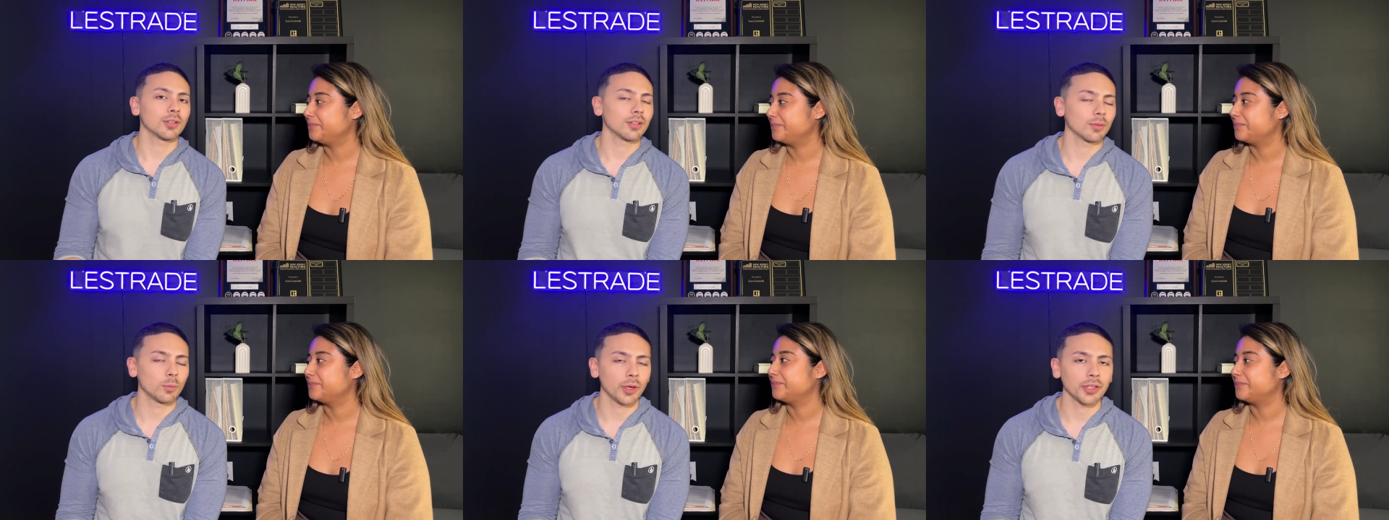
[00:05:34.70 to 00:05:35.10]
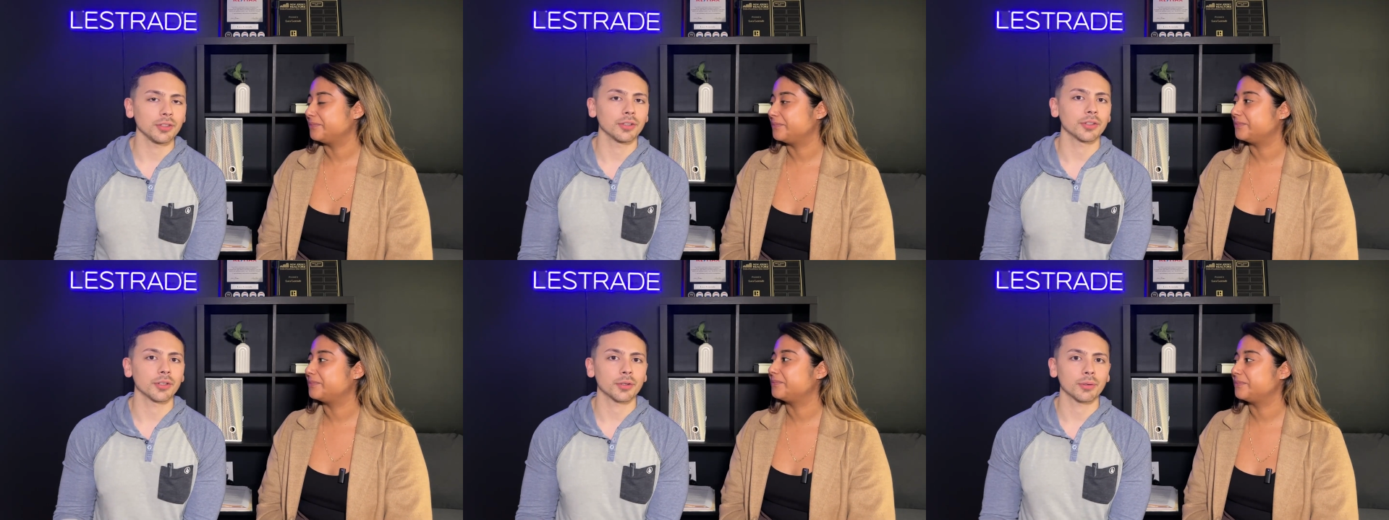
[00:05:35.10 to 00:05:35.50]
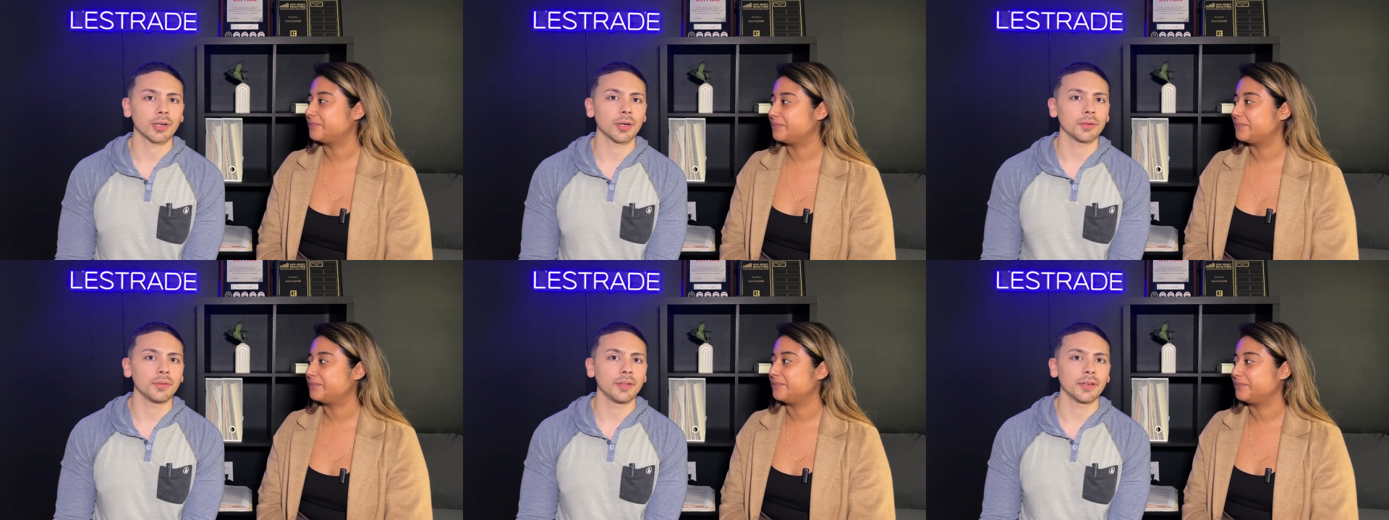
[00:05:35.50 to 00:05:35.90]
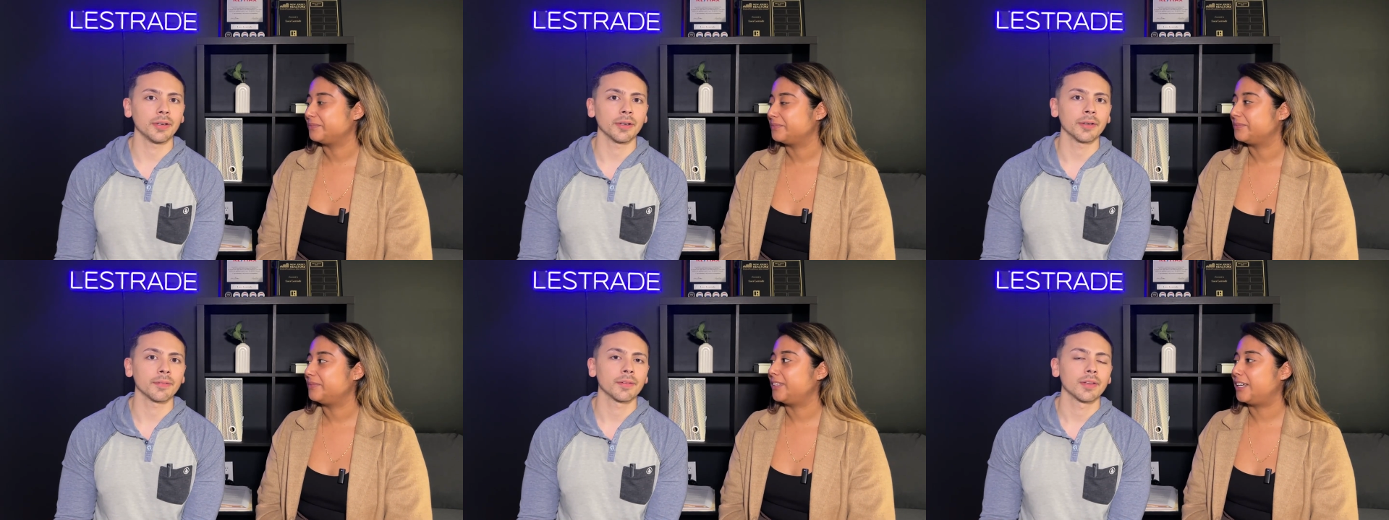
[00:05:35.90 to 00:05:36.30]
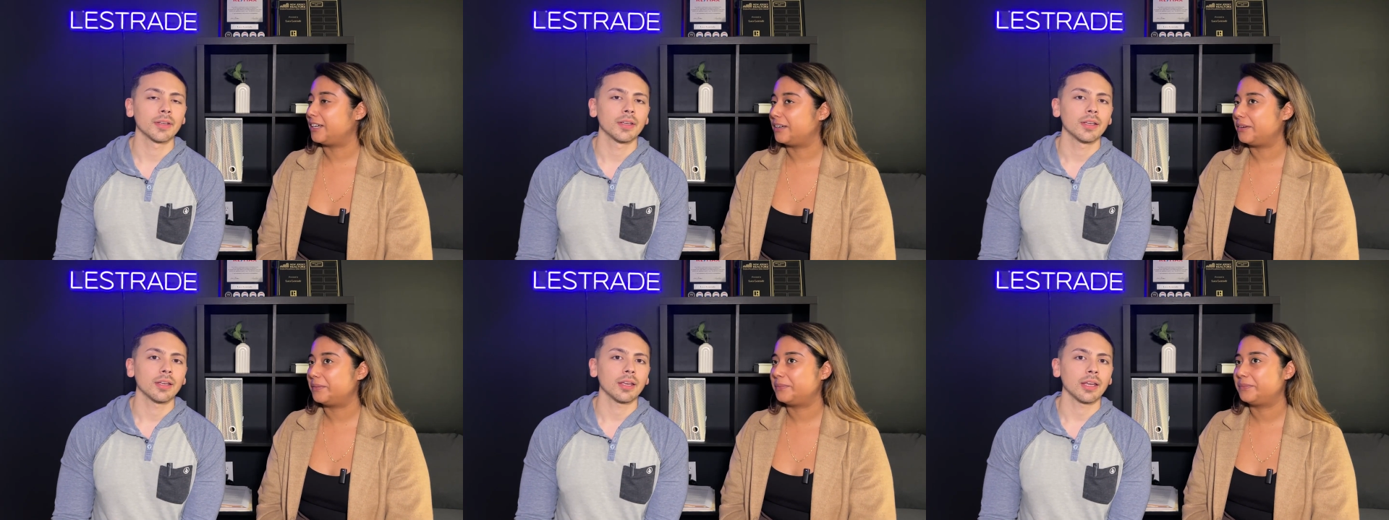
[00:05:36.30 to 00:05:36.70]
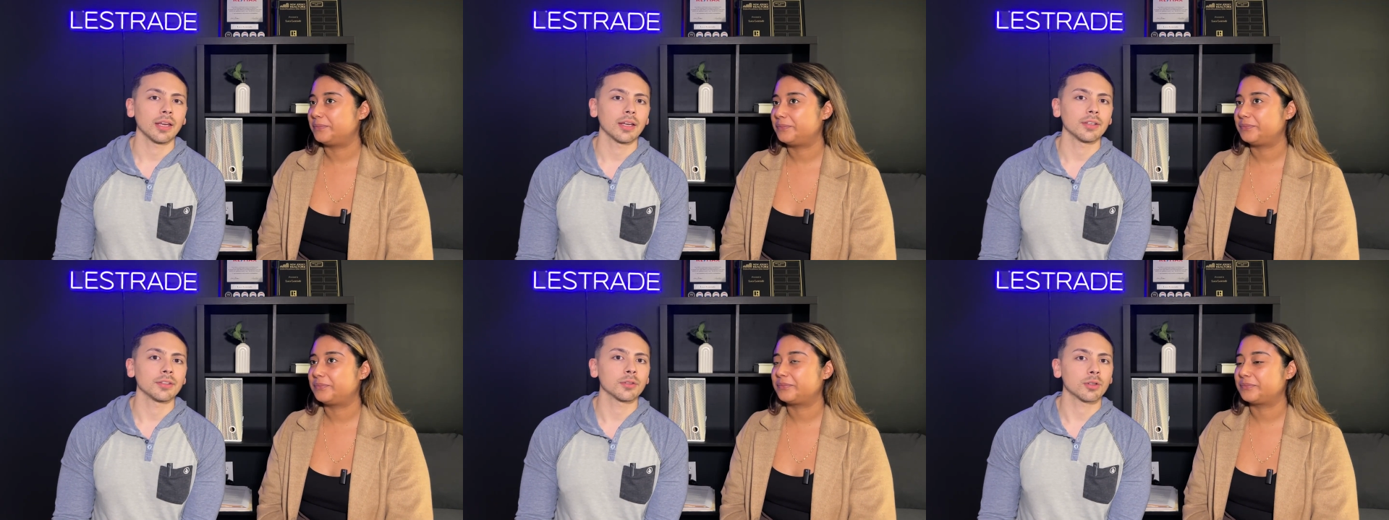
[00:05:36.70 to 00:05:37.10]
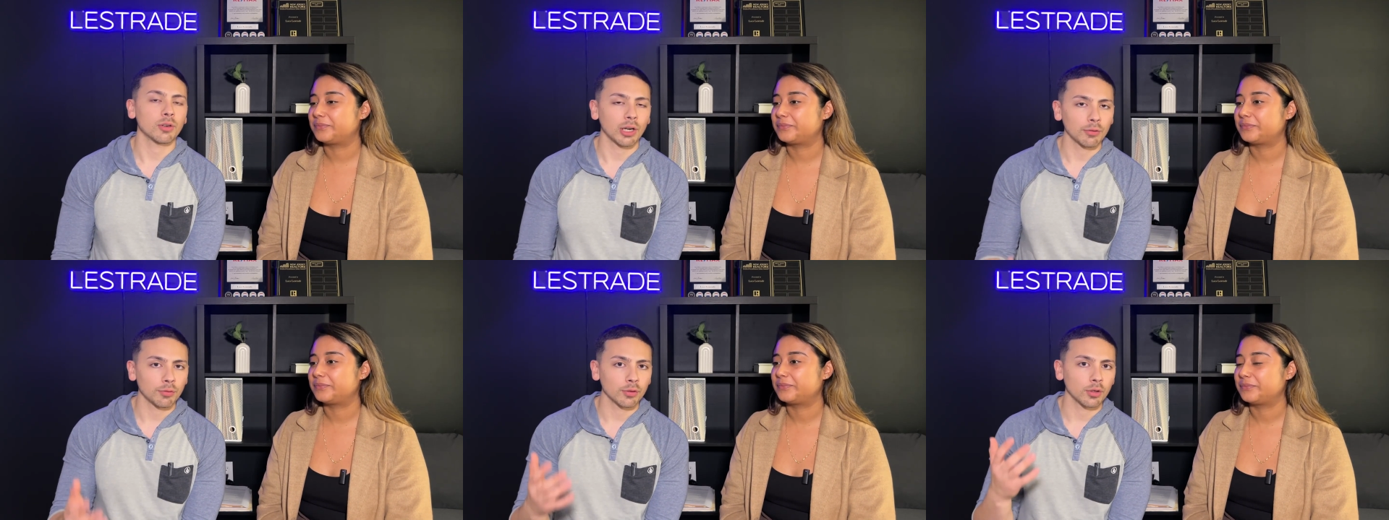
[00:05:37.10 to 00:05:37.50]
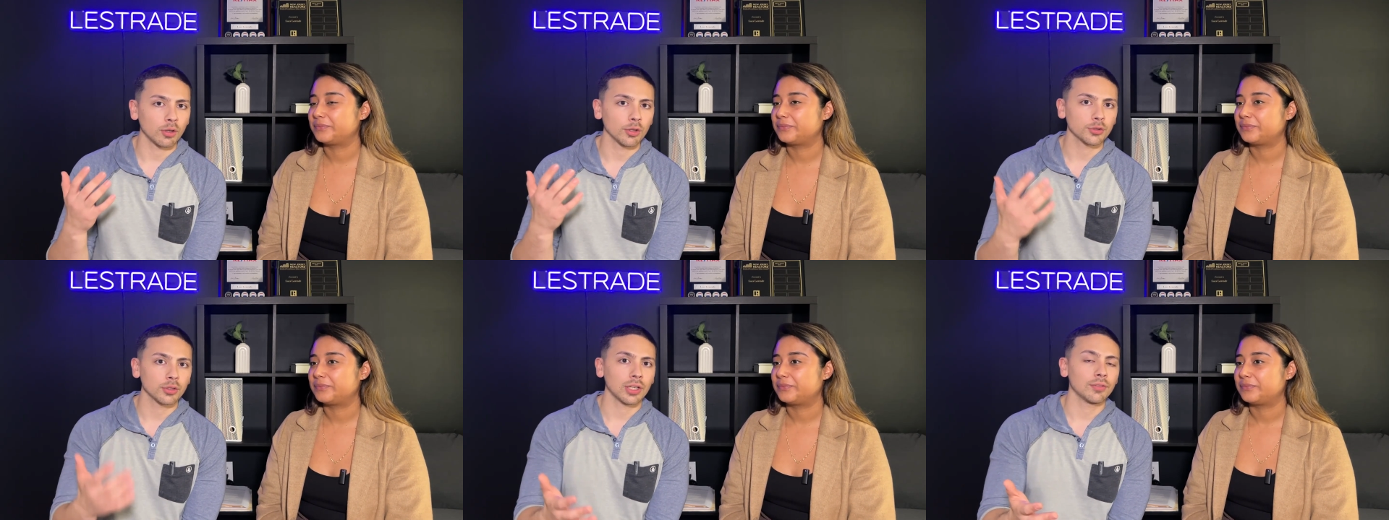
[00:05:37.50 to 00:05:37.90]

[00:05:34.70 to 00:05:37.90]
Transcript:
Speaker 1: a way younger crowd there. Yeah. And Cranford also